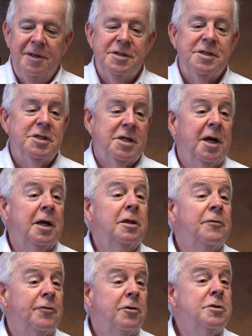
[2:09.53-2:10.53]
This is like
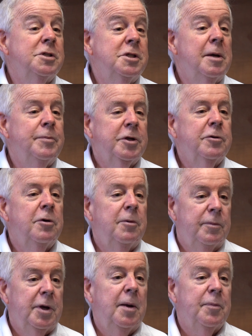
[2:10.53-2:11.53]
the first step to
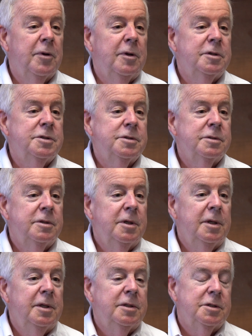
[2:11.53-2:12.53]
going paperless.
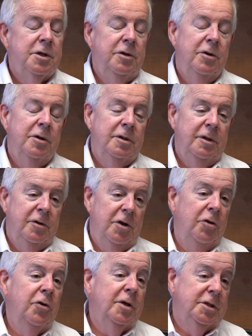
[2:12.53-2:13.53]
So you you
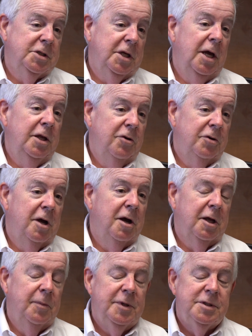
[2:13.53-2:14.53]
know you can scan your
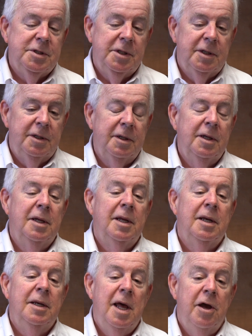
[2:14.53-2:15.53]
documents in.
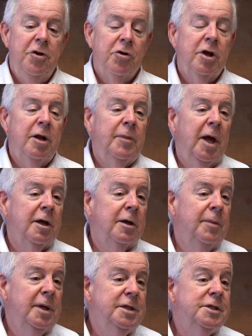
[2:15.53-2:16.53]
Now you're going to make
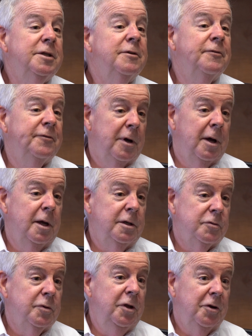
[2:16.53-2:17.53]
them easy to
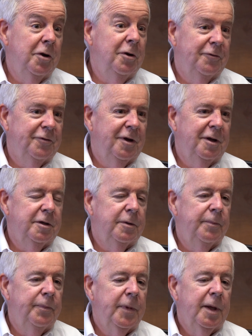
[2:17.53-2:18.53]
find when you go to find
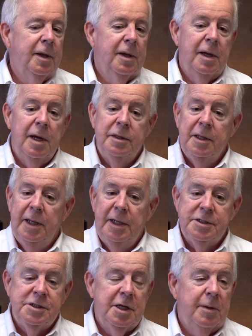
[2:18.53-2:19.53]
them. And the
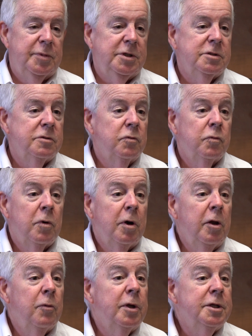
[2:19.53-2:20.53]
last step is
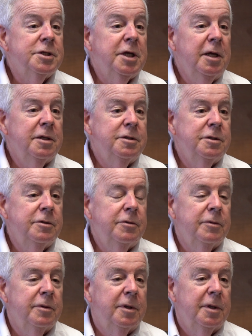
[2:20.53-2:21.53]
where do you want to scan to?